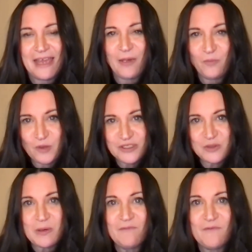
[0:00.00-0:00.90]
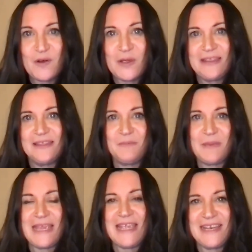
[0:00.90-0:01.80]
and wants to invite them
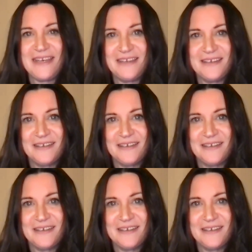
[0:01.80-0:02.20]
in